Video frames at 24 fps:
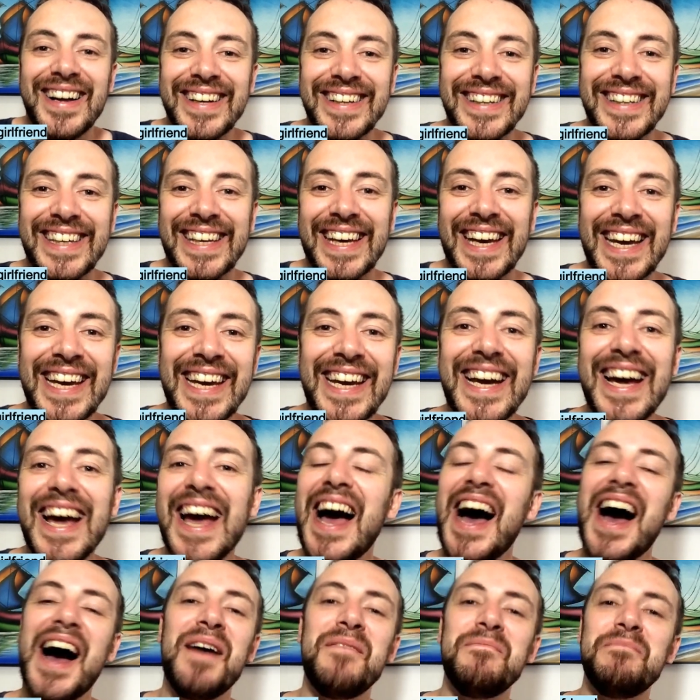
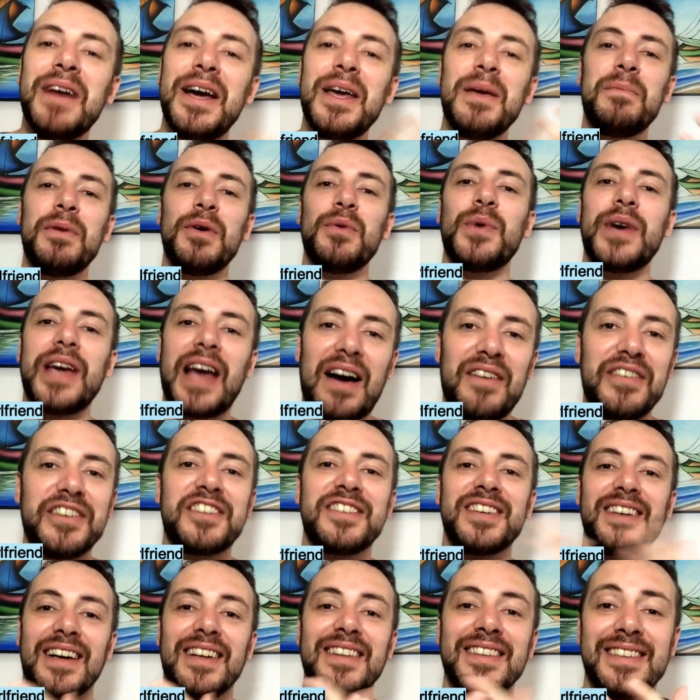Okay, and maybe we have a
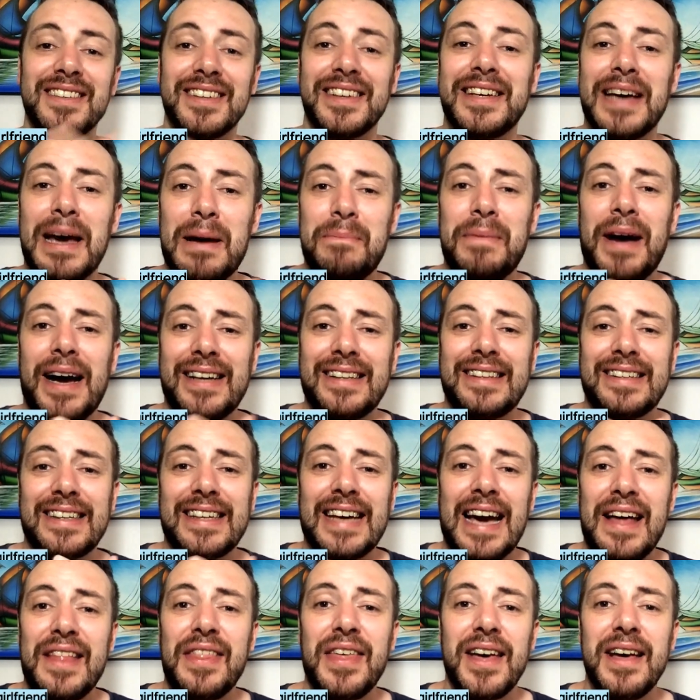chance to get back
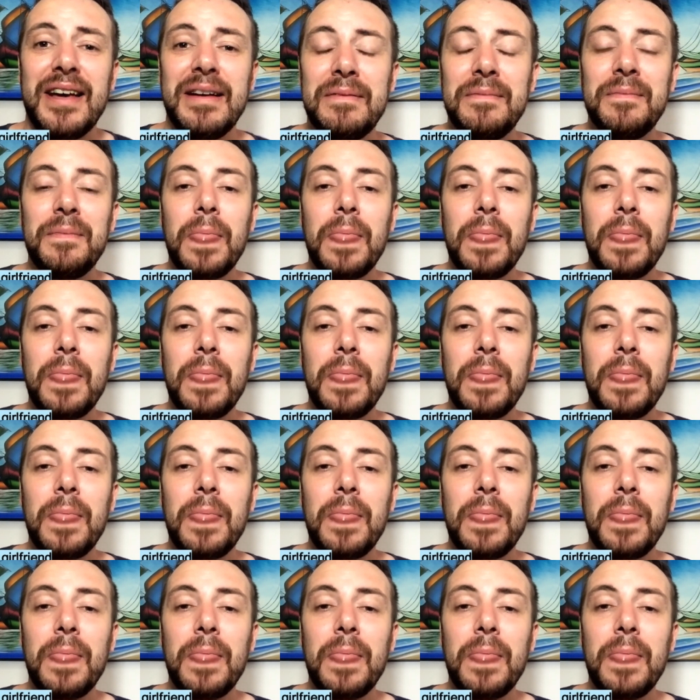together.